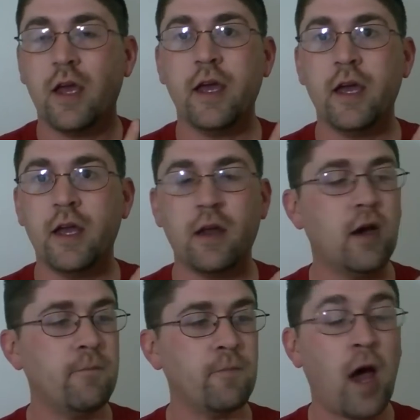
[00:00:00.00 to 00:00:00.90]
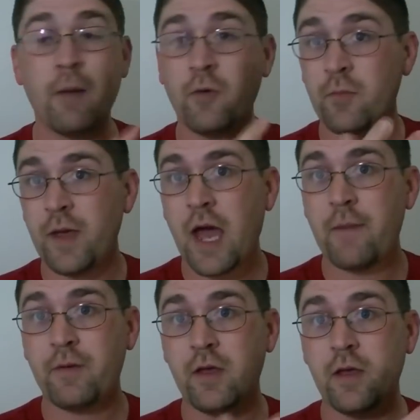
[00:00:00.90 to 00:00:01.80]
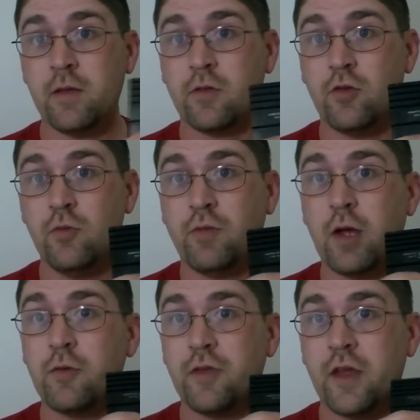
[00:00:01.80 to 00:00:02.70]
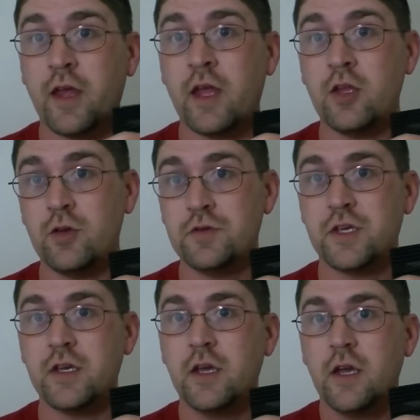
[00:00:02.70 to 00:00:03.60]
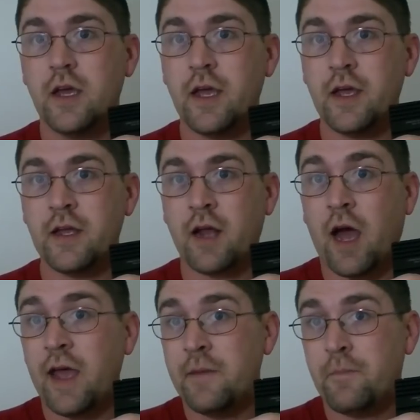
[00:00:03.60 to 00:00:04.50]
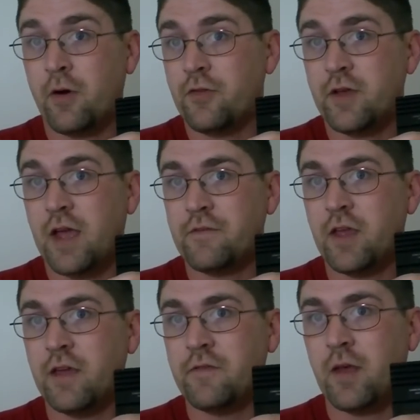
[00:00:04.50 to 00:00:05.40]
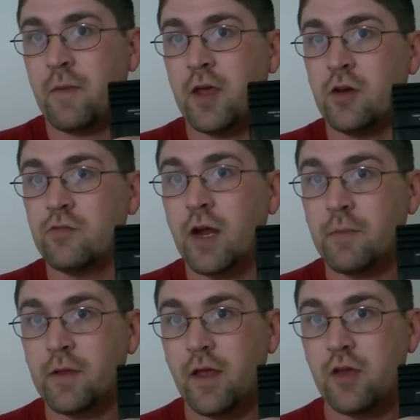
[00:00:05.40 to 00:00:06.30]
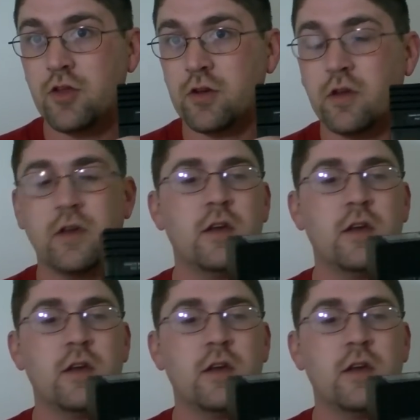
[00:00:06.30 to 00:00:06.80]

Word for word: And um, I'm going to be happy to play with it and use it. And I personally have to give them a good recommendation.